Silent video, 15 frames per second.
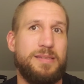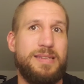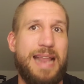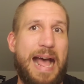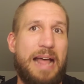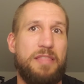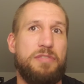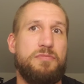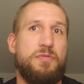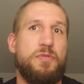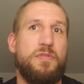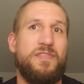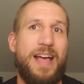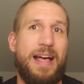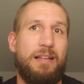not
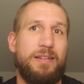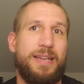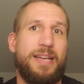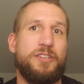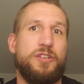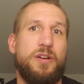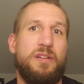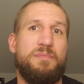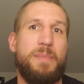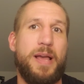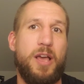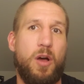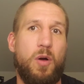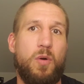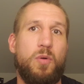through validation of my
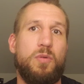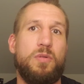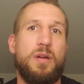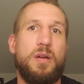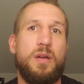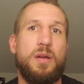own